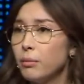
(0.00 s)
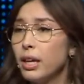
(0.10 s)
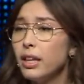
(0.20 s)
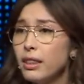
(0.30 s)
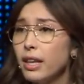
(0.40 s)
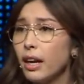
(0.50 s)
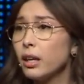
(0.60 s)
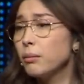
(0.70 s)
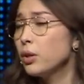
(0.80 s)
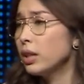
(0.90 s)
in that
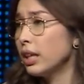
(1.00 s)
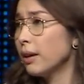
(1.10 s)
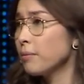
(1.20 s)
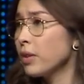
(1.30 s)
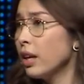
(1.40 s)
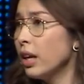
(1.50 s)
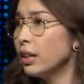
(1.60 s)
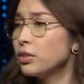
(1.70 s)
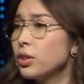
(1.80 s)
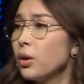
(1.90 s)
community.
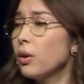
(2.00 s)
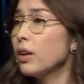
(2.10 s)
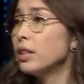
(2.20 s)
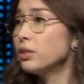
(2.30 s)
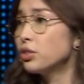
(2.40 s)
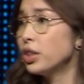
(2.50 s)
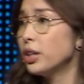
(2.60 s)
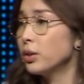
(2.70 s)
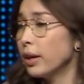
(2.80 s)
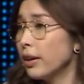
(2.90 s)
And so this
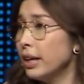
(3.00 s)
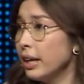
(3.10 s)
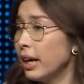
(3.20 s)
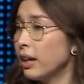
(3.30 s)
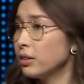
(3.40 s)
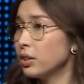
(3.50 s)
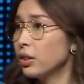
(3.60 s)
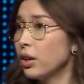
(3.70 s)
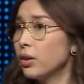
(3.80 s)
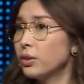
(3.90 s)
January, I got to
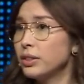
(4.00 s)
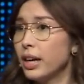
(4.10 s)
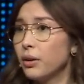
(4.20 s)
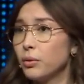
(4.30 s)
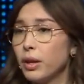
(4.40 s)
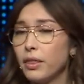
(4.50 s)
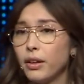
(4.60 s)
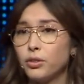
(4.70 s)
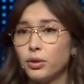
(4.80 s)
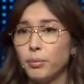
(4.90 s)
go down with
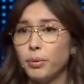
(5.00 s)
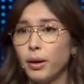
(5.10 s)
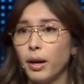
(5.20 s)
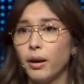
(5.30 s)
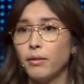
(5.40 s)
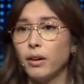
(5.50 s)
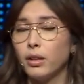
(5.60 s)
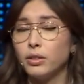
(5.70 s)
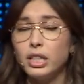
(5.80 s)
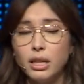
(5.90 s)
a
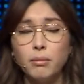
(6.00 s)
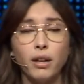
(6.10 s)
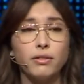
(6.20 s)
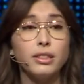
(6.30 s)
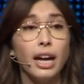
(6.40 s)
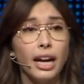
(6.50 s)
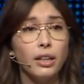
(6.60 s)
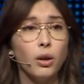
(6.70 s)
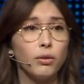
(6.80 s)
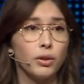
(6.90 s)
team of 9
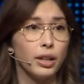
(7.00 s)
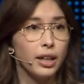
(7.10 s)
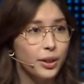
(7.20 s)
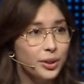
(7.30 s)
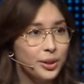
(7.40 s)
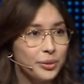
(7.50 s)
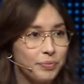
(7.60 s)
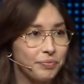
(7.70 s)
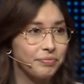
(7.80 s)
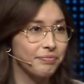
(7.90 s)
Overlakers.
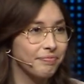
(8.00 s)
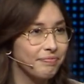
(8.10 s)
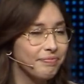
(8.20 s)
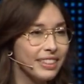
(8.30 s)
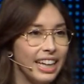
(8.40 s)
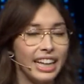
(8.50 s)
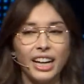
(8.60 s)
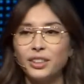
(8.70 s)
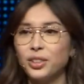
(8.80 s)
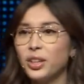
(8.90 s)
And I
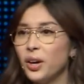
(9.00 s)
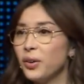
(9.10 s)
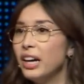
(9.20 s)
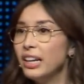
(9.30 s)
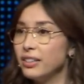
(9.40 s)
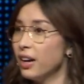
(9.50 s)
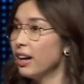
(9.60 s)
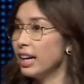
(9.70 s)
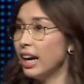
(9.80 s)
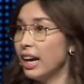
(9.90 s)
got to go not
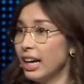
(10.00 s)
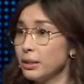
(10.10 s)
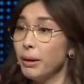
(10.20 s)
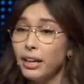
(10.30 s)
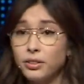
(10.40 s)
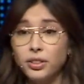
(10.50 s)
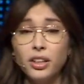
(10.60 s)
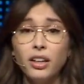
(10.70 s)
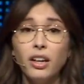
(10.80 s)
as a pastor,